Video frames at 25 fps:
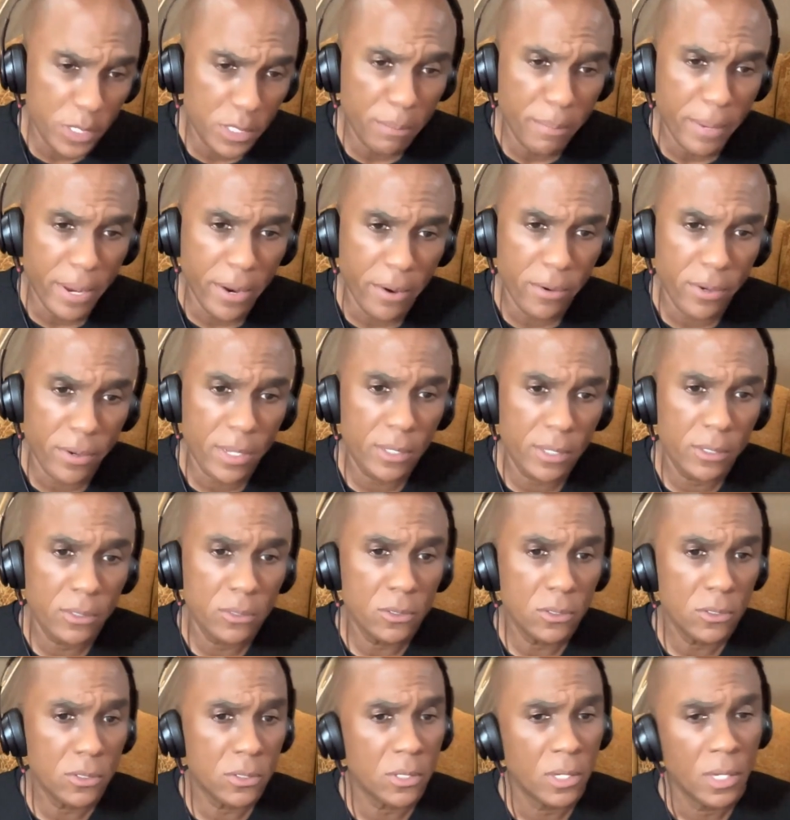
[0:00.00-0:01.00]

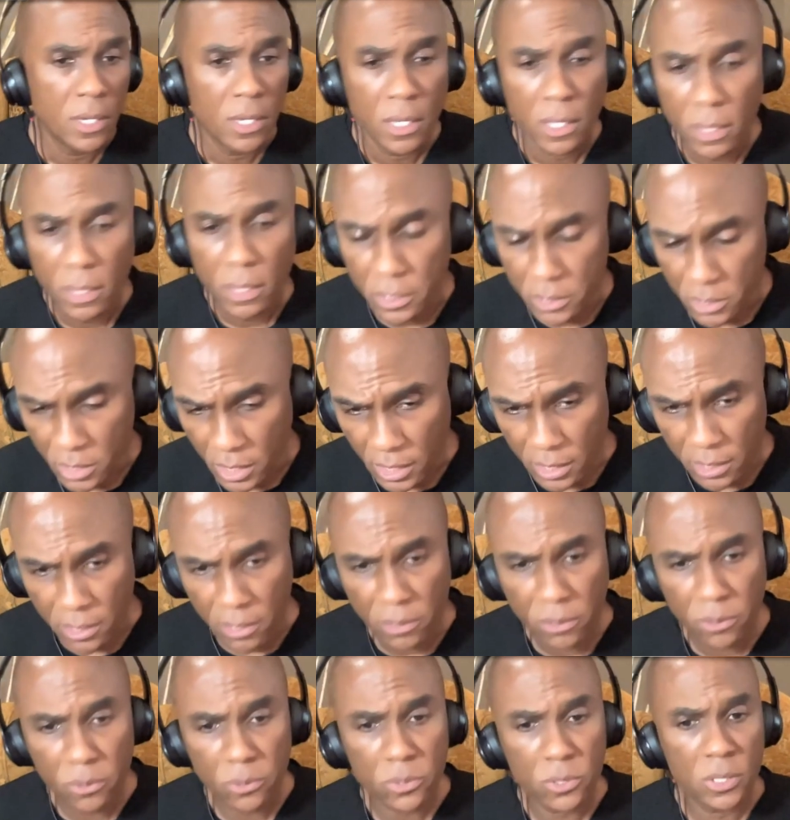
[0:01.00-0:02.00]
Americans,
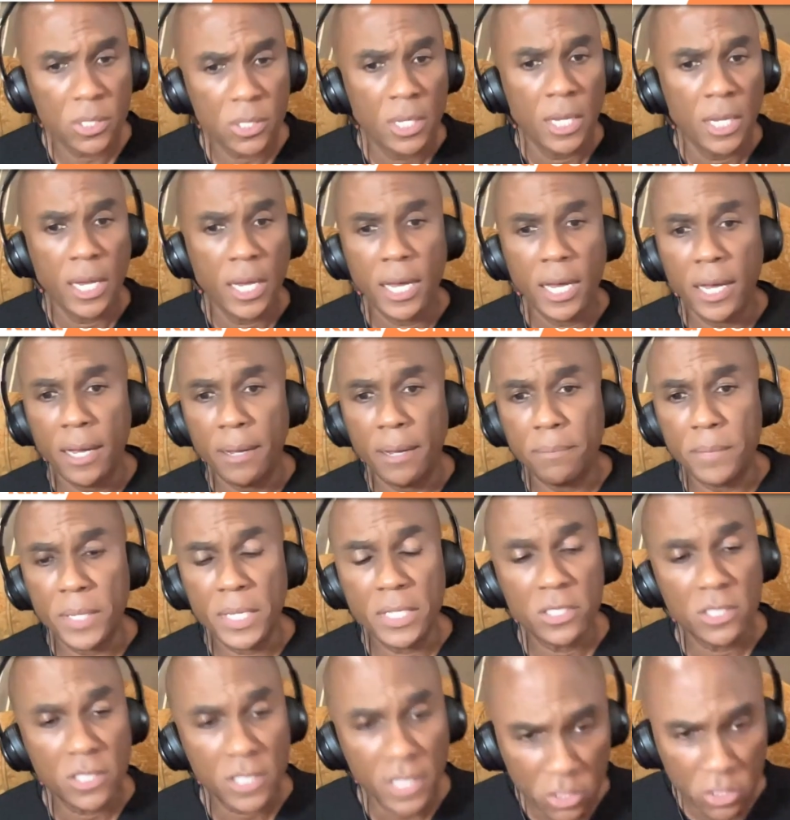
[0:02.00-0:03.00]
Latinos, um,
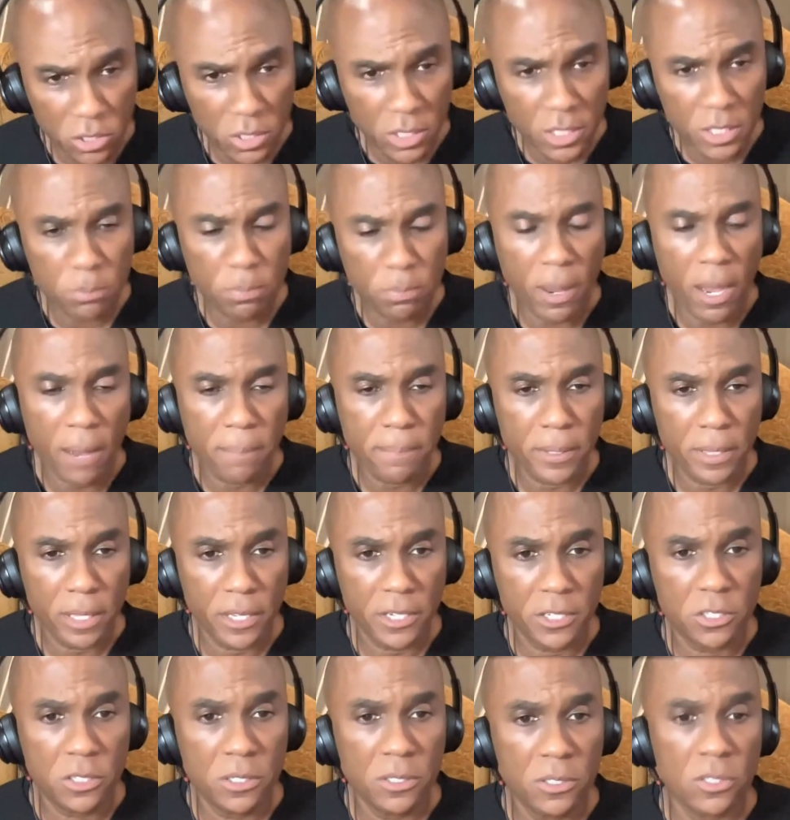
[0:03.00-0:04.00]
indigenous
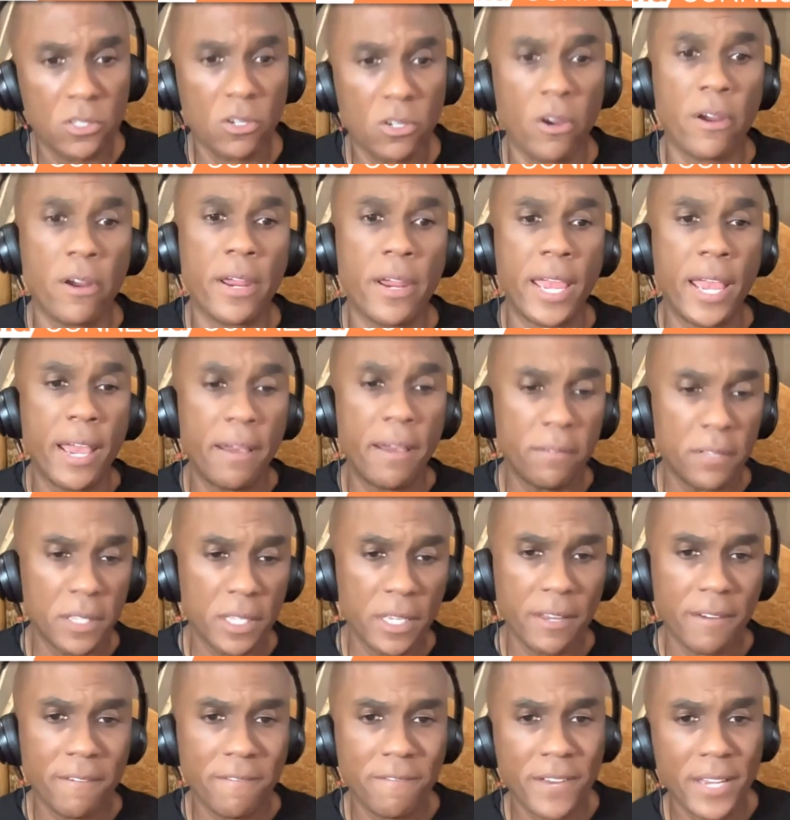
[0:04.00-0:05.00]
populations are
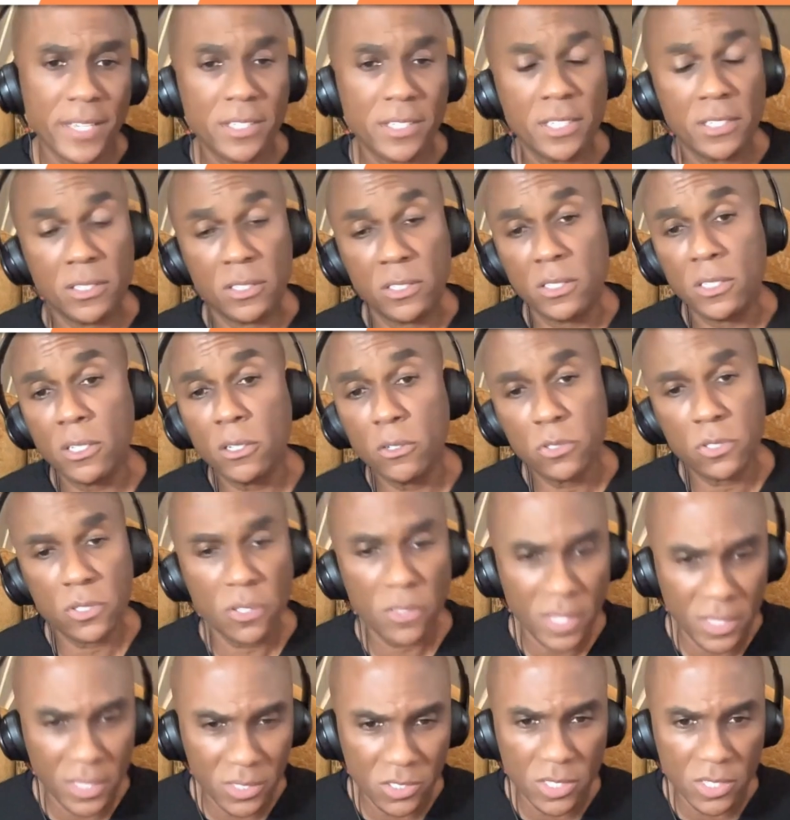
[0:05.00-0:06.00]
heavily affected still to
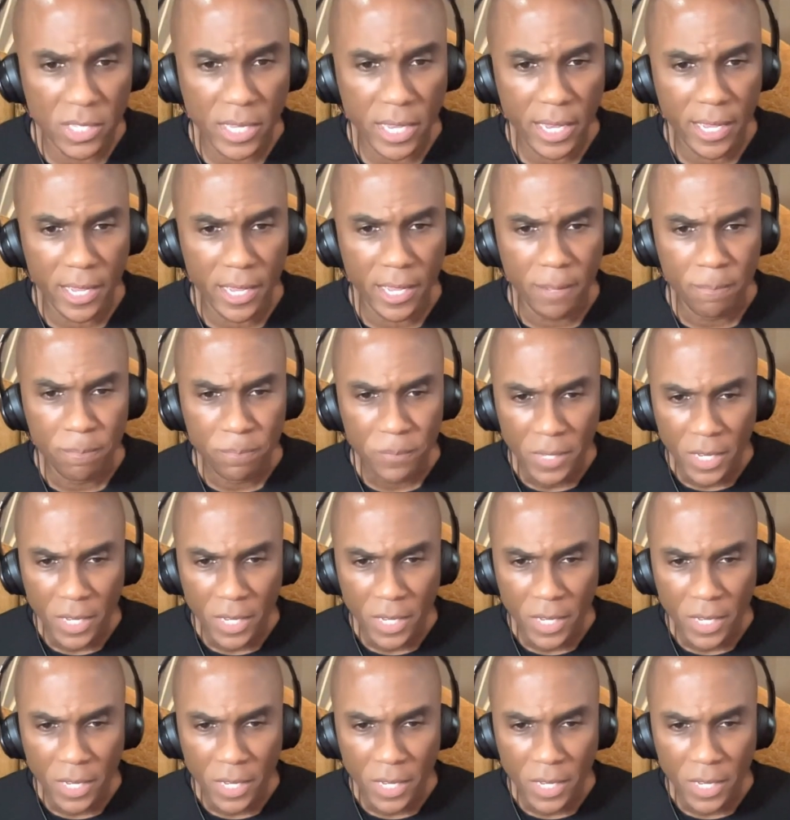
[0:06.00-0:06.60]
this day.